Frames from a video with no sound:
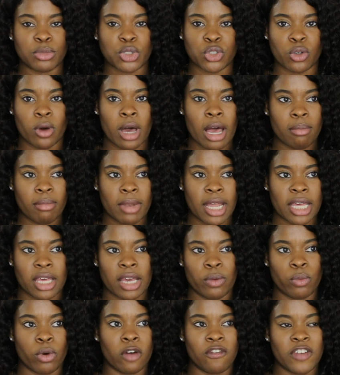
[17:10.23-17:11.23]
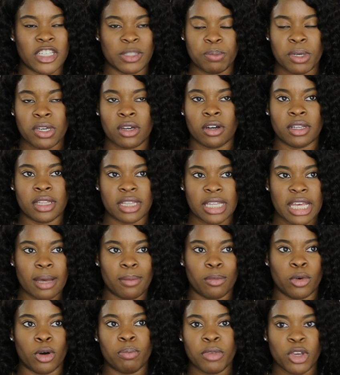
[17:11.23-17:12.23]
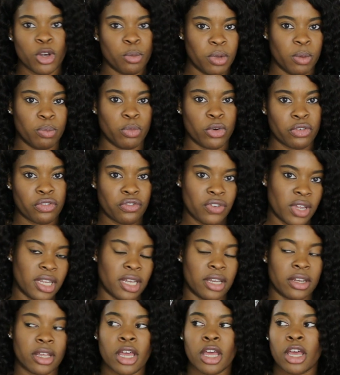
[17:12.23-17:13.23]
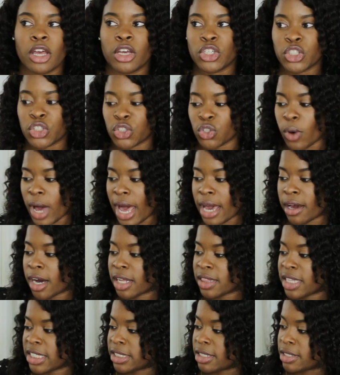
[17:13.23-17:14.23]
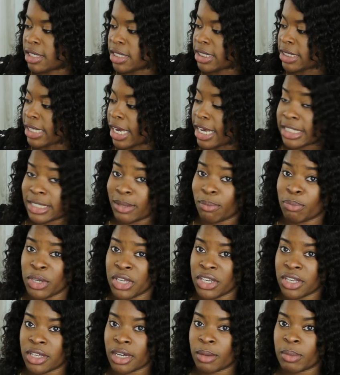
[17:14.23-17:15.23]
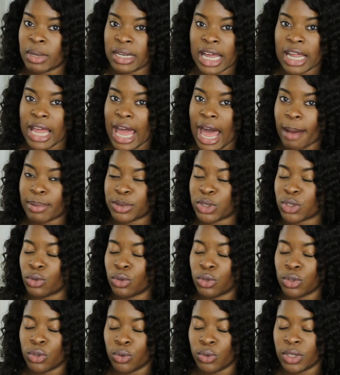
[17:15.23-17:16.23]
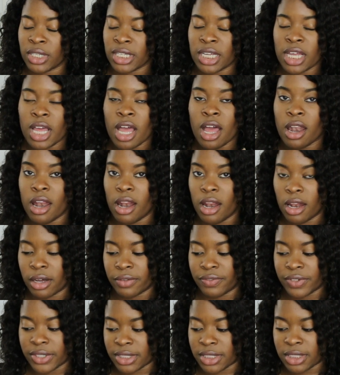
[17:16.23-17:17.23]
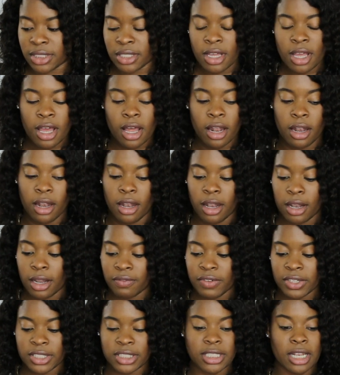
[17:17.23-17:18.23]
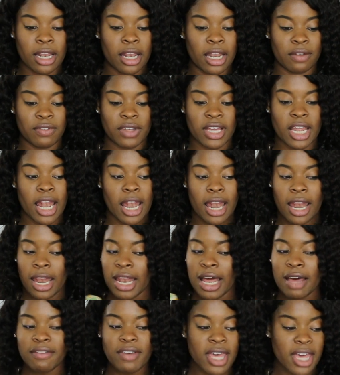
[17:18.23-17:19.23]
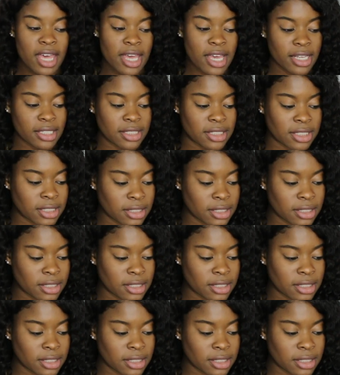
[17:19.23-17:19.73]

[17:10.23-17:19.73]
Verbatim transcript: So I'm like, well, if it's big on them, on me it'll be more fitted. So I got this in a size medium and I absolutely love it. Love it, love it, love it.